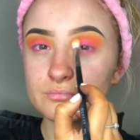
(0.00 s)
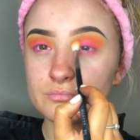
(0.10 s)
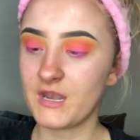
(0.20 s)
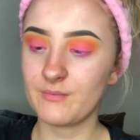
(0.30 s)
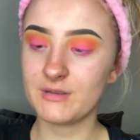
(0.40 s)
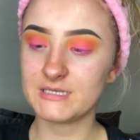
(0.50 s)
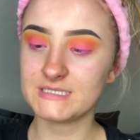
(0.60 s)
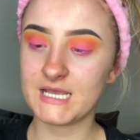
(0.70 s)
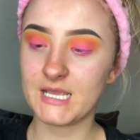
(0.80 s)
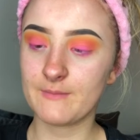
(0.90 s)
Then I'm gonna
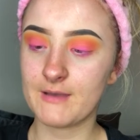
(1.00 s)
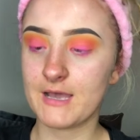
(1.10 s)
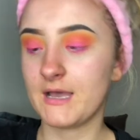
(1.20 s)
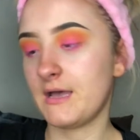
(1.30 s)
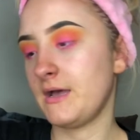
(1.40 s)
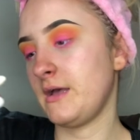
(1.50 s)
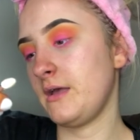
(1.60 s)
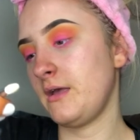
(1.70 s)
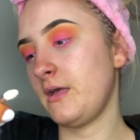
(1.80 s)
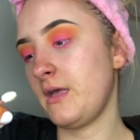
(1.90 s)
take
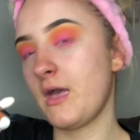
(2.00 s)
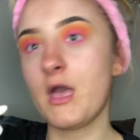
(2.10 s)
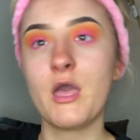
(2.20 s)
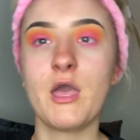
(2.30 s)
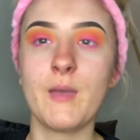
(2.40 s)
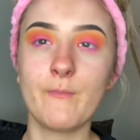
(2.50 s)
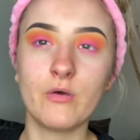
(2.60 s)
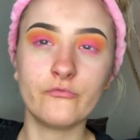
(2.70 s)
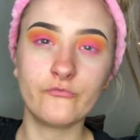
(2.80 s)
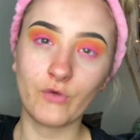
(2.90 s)
my
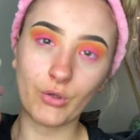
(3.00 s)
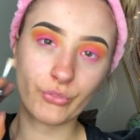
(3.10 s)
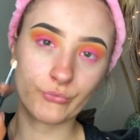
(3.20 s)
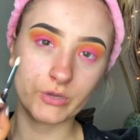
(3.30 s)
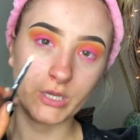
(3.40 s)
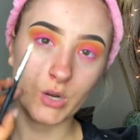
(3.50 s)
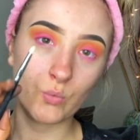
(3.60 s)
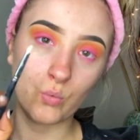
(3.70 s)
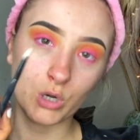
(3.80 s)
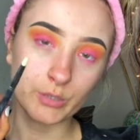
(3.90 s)

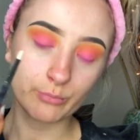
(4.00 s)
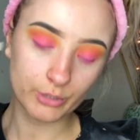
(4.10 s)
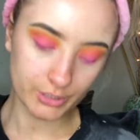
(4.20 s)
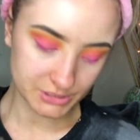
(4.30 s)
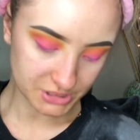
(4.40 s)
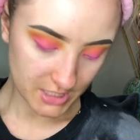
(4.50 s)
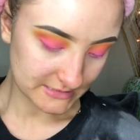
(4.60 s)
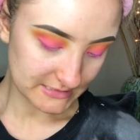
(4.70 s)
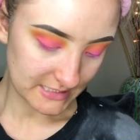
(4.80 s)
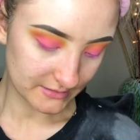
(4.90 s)
M431 brush, to
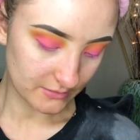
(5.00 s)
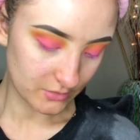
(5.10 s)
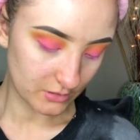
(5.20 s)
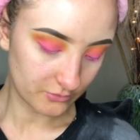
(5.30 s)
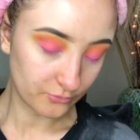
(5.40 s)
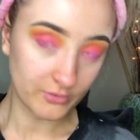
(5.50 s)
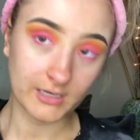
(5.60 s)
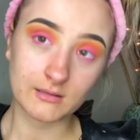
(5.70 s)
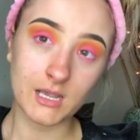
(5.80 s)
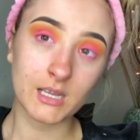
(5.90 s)
take the color
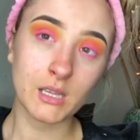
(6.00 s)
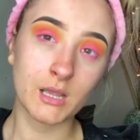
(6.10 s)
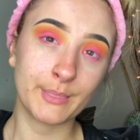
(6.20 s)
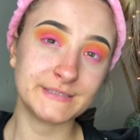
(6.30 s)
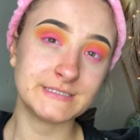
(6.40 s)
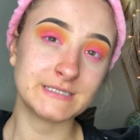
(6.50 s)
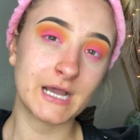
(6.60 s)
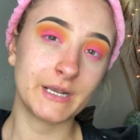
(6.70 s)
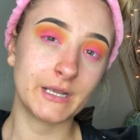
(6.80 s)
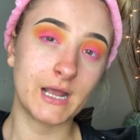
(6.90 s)
Ring Light, and this is
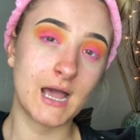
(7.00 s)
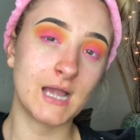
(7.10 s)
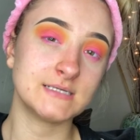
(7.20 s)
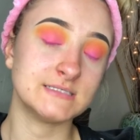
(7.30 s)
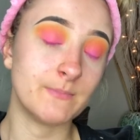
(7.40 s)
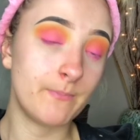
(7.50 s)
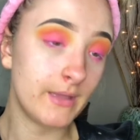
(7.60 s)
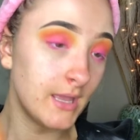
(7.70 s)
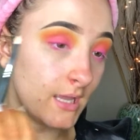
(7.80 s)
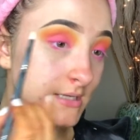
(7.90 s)
kind of gonna act as a
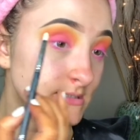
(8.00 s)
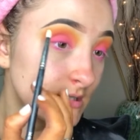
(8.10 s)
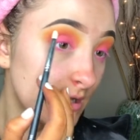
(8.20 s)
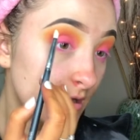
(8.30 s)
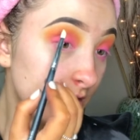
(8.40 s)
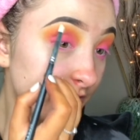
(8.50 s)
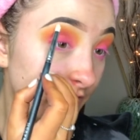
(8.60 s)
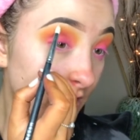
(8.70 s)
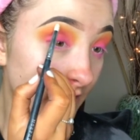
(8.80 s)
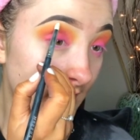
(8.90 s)
base
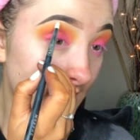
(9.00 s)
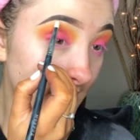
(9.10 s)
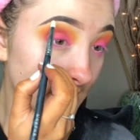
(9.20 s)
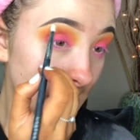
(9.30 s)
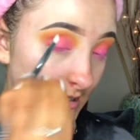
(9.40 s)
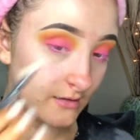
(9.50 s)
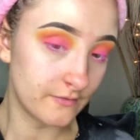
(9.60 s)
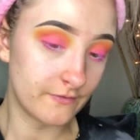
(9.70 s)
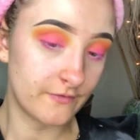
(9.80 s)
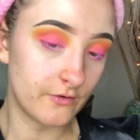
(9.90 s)
for the highlight
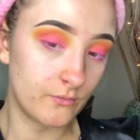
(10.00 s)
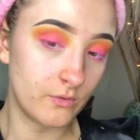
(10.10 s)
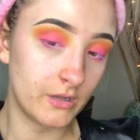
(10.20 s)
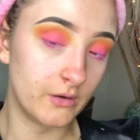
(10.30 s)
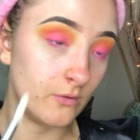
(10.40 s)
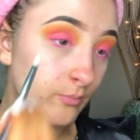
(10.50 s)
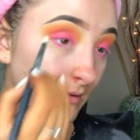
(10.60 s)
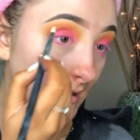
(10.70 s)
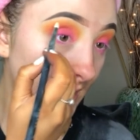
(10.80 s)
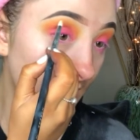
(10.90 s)
that we're gonna
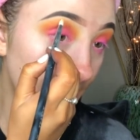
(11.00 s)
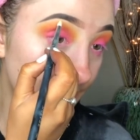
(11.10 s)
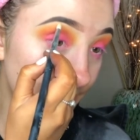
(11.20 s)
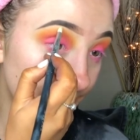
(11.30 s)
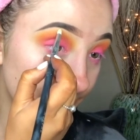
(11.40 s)
apply.